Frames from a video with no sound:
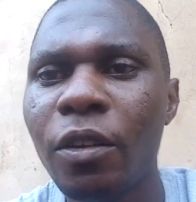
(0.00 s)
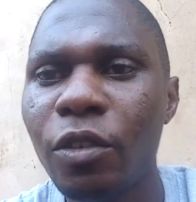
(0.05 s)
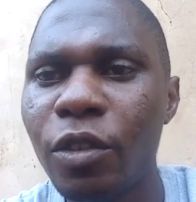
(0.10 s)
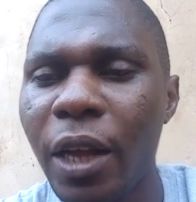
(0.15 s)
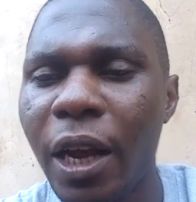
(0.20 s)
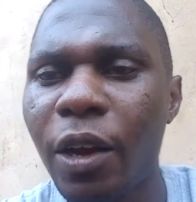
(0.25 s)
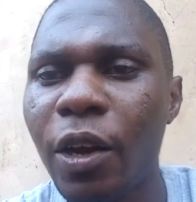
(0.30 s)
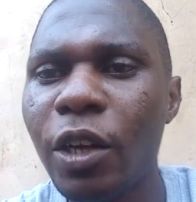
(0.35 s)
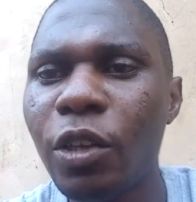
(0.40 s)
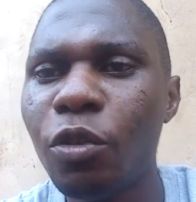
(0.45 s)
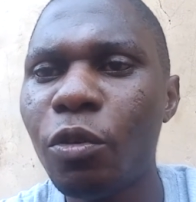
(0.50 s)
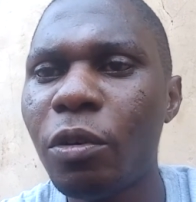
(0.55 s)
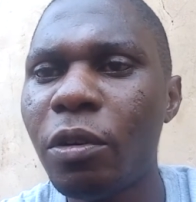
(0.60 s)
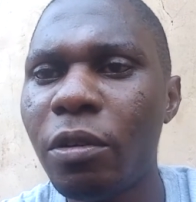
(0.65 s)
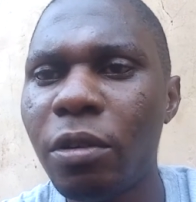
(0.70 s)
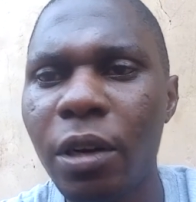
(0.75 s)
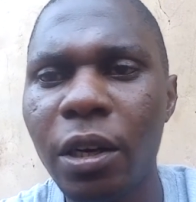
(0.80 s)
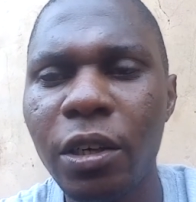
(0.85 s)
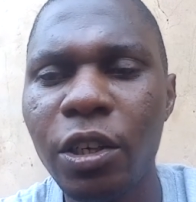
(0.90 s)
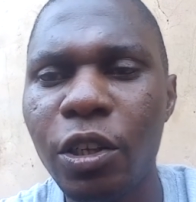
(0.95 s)
They are going to
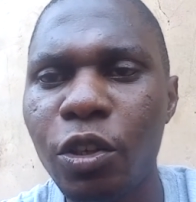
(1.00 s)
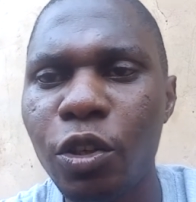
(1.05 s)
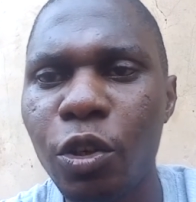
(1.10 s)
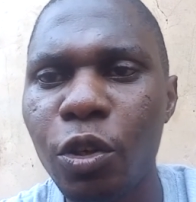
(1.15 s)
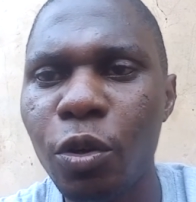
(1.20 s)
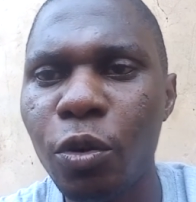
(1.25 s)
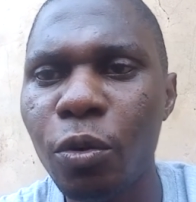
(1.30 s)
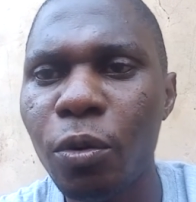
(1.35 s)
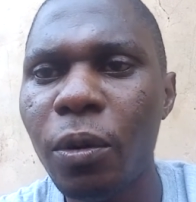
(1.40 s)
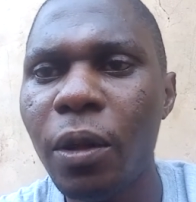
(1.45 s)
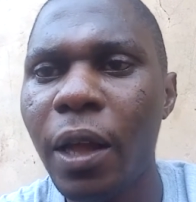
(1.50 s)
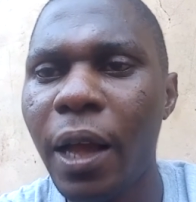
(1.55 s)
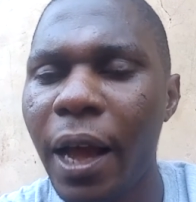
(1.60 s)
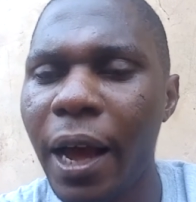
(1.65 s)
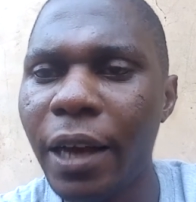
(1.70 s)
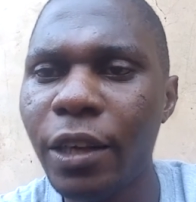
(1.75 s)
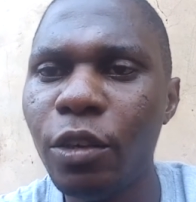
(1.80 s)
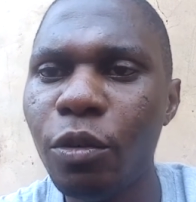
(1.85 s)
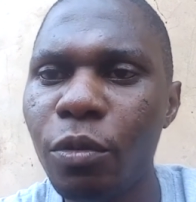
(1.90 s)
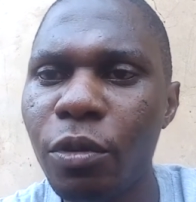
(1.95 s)
credit you
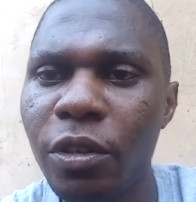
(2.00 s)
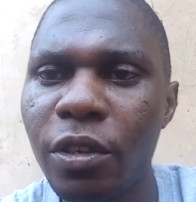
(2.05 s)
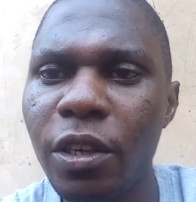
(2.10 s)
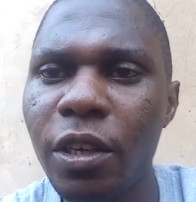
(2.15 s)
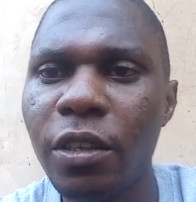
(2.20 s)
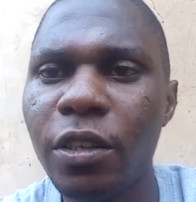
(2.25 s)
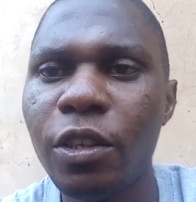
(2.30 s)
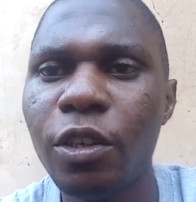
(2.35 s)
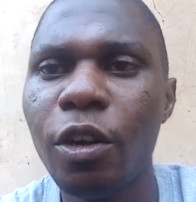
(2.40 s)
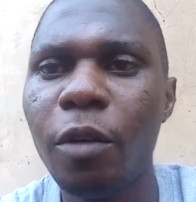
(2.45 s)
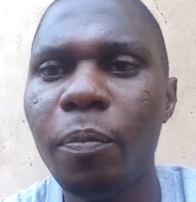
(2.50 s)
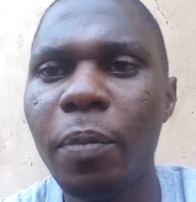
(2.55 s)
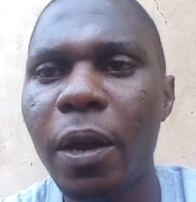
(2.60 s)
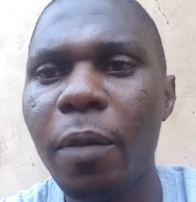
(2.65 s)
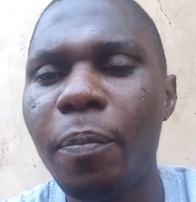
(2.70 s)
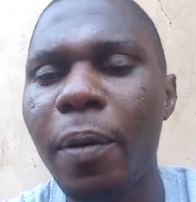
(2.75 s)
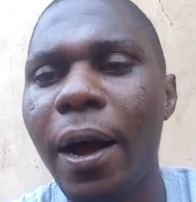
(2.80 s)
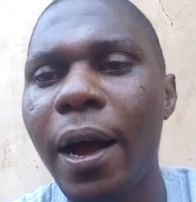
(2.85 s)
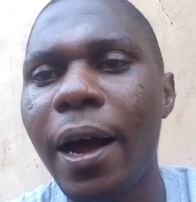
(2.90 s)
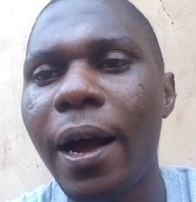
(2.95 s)
and you will see it in your
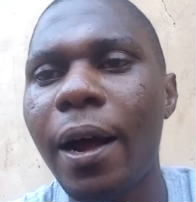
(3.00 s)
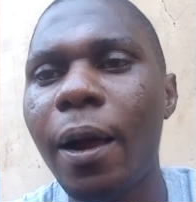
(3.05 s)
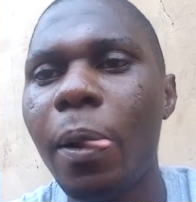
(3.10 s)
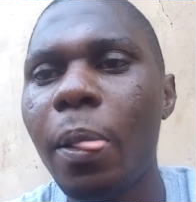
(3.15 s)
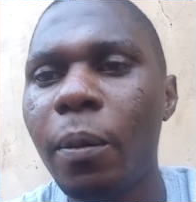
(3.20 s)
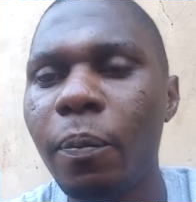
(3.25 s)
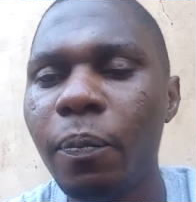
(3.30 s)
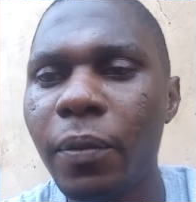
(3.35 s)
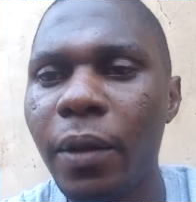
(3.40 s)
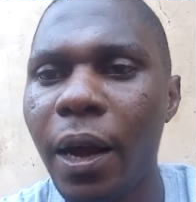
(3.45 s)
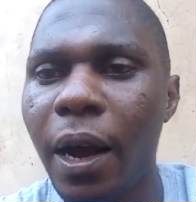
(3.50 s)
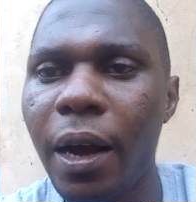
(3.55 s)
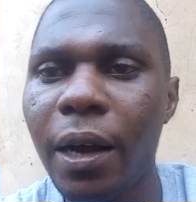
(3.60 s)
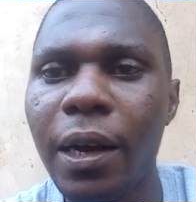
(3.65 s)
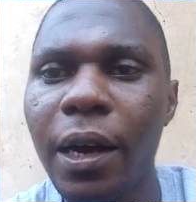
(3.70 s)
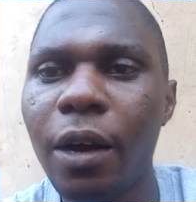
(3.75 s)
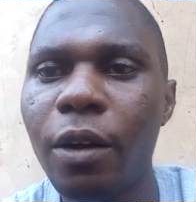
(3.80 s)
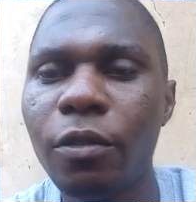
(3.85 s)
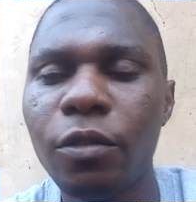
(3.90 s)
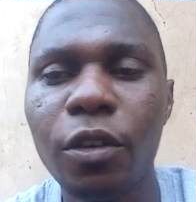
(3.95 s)
PayPal
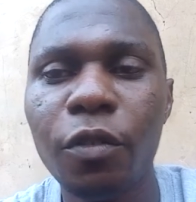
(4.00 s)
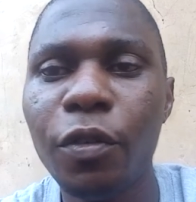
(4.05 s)
account.